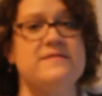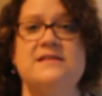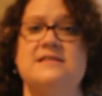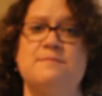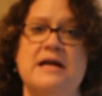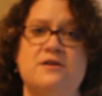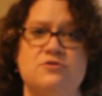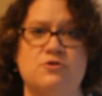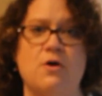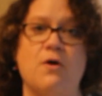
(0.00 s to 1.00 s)
that's in my
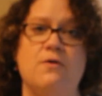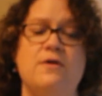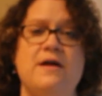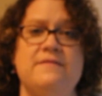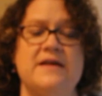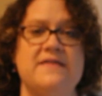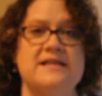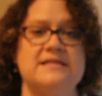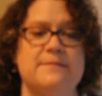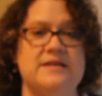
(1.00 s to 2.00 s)
control, that
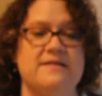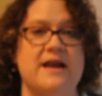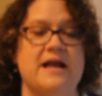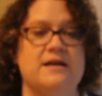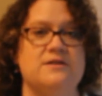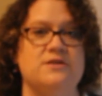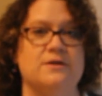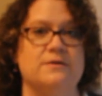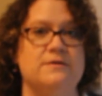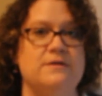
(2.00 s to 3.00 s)
that's something that I could
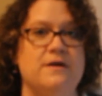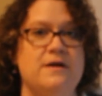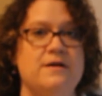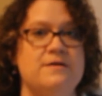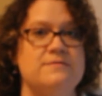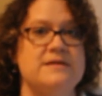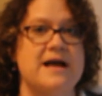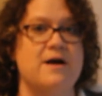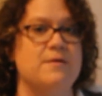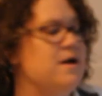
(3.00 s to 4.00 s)
do. Now,